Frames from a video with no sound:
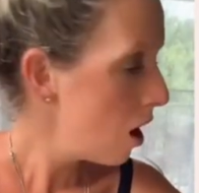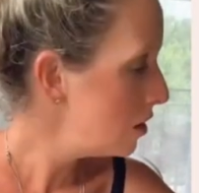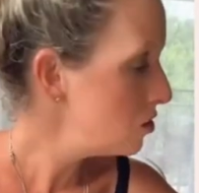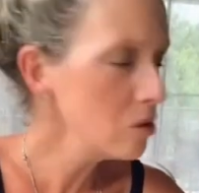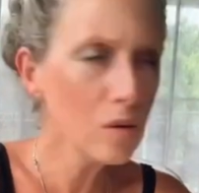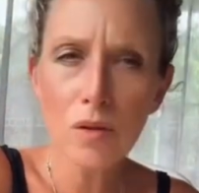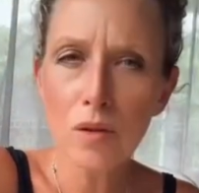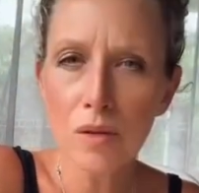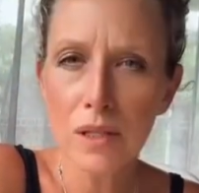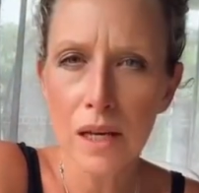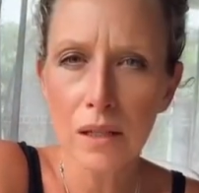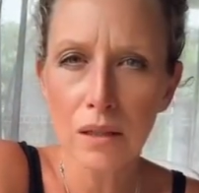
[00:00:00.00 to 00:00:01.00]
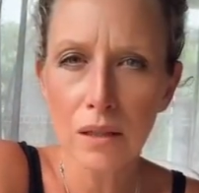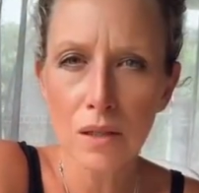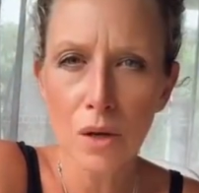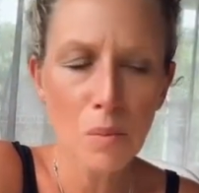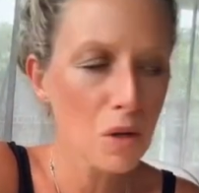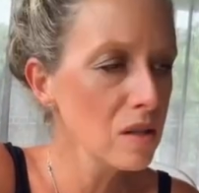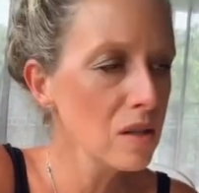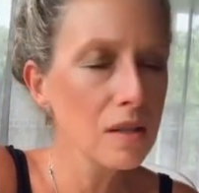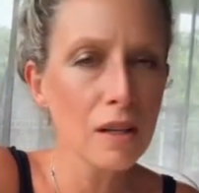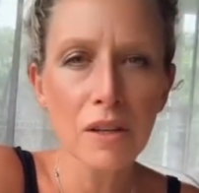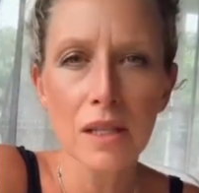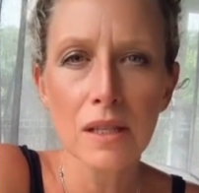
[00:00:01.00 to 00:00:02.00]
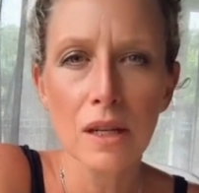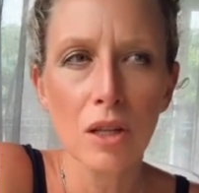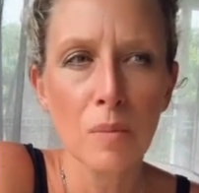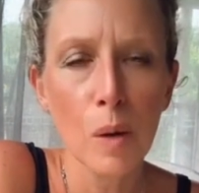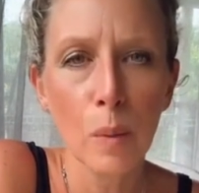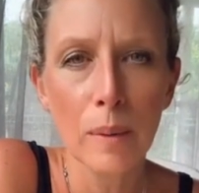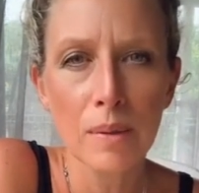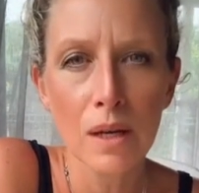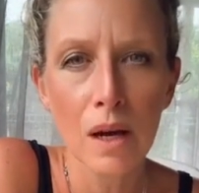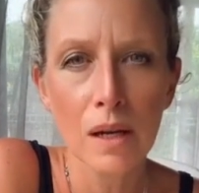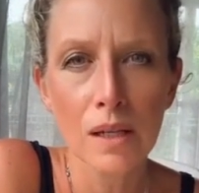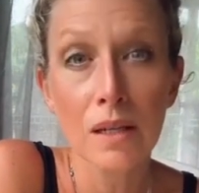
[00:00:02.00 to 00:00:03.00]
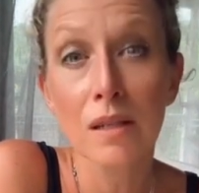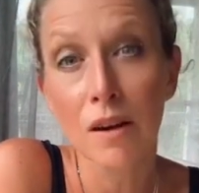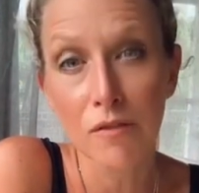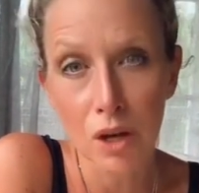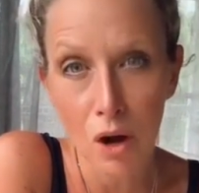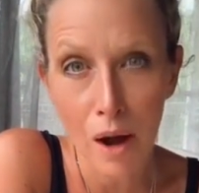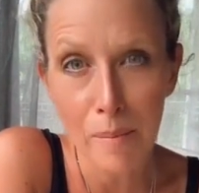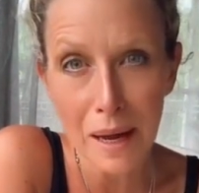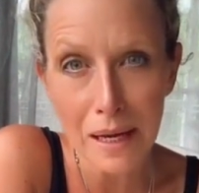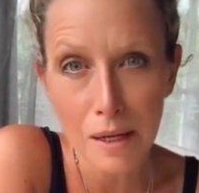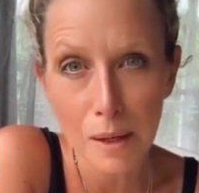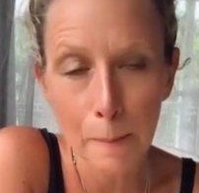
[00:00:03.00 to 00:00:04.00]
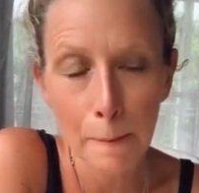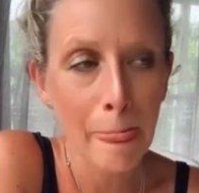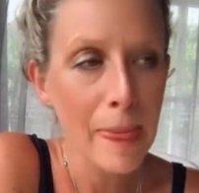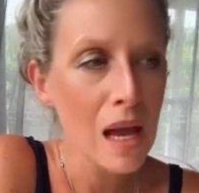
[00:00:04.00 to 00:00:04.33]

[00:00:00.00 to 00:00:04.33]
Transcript: I do also sell, so most of the stuff I sell on my website is stuff that I make.